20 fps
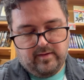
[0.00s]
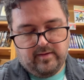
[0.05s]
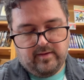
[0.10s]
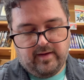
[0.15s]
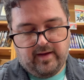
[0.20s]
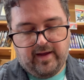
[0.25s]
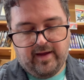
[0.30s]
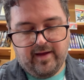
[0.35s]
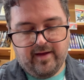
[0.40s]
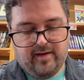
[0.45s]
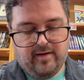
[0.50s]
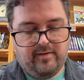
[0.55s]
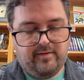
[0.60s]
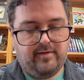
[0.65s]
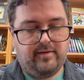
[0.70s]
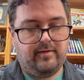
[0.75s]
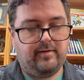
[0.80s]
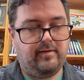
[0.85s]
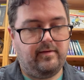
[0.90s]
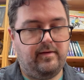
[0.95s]

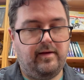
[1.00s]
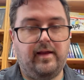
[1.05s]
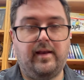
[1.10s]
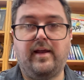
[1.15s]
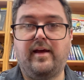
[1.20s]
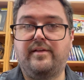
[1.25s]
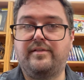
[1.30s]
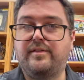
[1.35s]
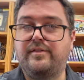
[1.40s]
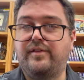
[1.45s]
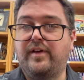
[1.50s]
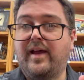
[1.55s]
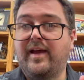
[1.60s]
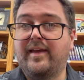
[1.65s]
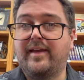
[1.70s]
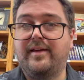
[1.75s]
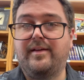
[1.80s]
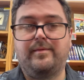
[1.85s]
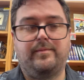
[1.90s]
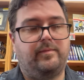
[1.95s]
And it has a
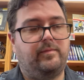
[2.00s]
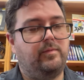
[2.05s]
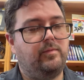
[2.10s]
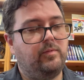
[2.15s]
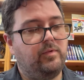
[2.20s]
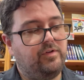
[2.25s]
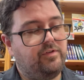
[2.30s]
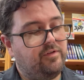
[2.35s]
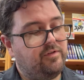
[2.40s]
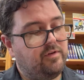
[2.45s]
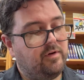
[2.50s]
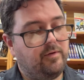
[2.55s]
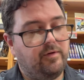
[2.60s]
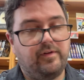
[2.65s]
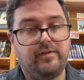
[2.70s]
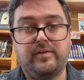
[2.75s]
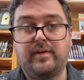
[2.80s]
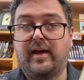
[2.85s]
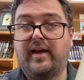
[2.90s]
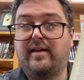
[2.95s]
jacket, which is
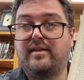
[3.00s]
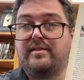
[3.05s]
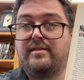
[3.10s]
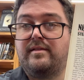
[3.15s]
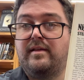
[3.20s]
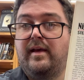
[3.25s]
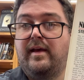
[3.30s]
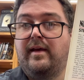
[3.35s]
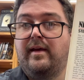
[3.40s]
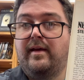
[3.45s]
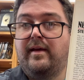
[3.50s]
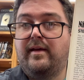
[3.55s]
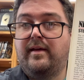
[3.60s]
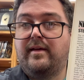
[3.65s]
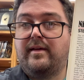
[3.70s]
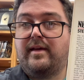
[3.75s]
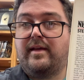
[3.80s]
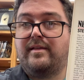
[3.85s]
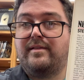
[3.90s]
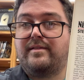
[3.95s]
always nice.
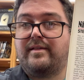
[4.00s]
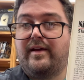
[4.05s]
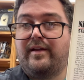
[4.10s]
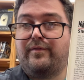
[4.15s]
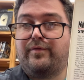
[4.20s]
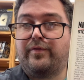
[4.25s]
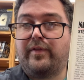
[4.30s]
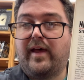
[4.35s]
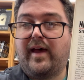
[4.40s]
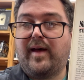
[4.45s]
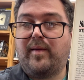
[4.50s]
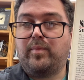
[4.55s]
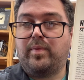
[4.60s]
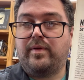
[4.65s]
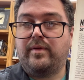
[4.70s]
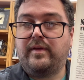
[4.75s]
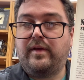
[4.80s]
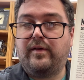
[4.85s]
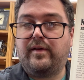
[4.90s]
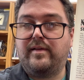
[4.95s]
Inside flap,
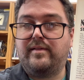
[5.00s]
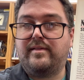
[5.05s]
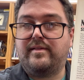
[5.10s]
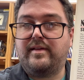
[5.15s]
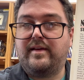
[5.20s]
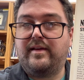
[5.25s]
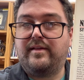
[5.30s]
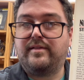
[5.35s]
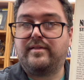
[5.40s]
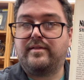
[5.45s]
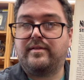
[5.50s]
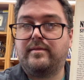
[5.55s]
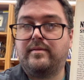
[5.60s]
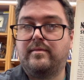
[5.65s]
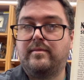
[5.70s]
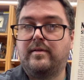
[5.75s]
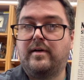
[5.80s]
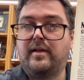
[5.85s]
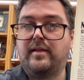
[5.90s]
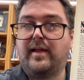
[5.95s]
you can see, is
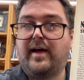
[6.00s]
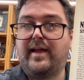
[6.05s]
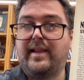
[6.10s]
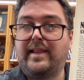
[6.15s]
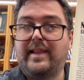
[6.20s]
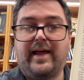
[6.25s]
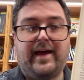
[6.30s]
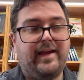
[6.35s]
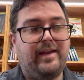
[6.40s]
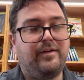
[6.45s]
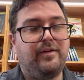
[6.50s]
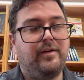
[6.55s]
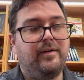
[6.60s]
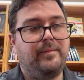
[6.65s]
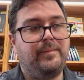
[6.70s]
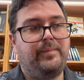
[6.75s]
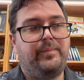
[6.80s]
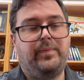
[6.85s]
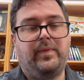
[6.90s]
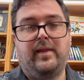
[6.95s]
a lot lighter.
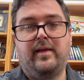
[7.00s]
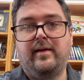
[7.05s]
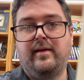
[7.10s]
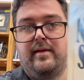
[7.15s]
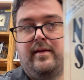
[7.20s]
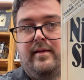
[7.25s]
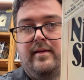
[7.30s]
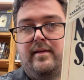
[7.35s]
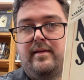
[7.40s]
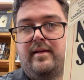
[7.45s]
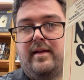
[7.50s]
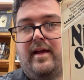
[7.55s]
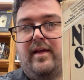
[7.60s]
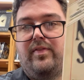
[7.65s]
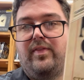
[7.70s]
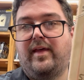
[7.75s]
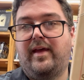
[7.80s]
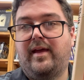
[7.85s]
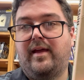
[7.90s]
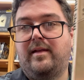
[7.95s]

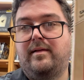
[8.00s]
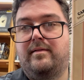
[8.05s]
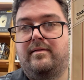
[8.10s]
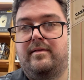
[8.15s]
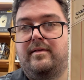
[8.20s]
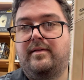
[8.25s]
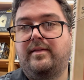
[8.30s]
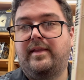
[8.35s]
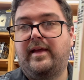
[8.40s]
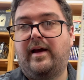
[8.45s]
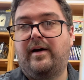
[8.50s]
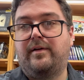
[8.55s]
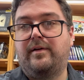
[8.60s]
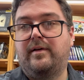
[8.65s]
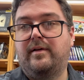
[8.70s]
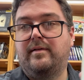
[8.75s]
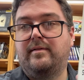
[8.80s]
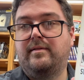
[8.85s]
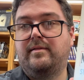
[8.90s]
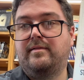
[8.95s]
And then the
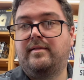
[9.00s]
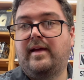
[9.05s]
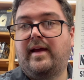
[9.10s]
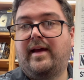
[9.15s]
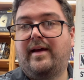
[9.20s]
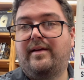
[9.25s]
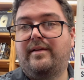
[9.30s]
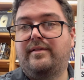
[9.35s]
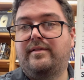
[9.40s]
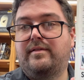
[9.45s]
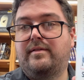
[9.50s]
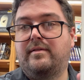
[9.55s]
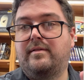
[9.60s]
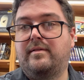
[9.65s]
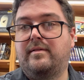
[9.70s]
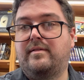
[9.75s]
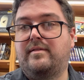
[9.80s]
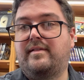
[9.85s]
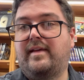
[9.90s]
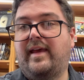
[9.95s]
outer has
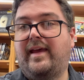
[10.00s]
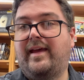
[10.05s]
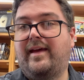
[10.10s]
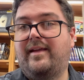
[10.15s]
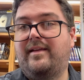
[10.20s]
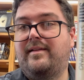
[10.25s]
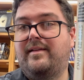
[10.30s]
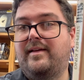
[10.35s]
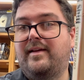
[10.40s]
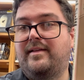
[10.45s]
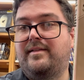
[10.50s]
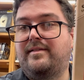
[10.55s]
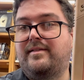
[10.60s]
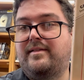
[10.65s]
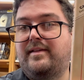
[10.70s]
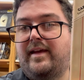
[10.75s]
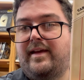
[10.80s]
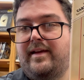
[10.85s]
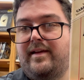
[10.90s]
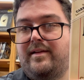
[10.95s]
tanned and
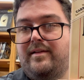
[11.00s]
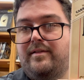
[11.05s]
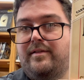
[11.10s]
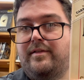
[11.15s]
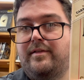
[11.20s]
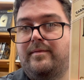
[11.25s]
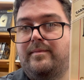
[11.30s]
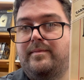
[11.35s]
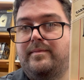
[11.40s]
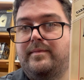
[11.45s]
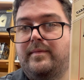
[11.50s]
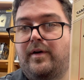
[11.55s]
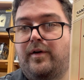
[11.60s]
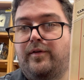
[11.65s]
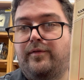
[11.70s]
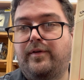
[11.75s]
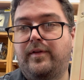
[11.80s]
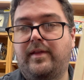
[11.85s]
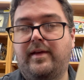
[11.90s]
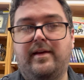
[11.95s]
stained
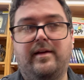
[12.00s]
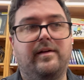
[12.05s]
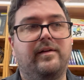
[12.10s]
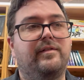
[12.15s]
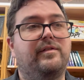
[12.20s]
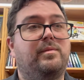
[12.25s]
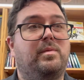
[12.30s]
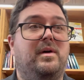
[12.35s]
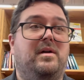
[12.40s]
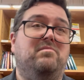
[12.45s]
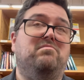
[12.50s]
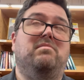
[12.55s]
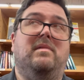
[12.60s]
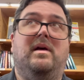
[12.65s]
over the years. But